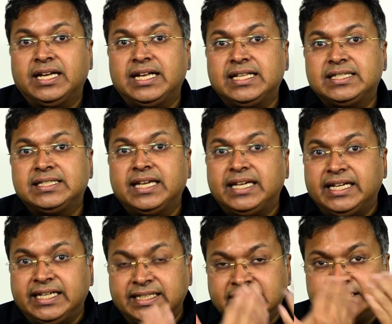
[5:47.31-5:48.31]
It's the
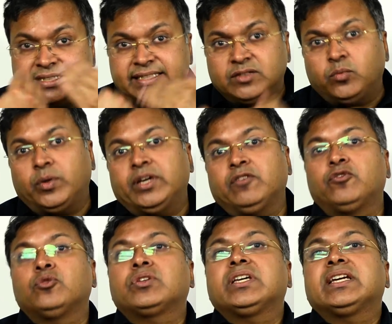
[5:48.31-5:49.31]
Indian way of
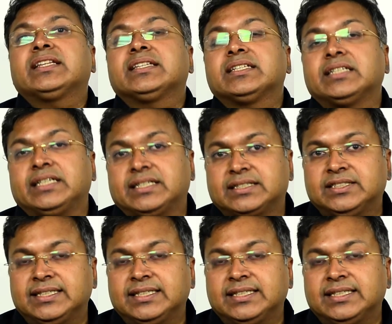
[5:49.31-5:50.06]
looking at the Greeks,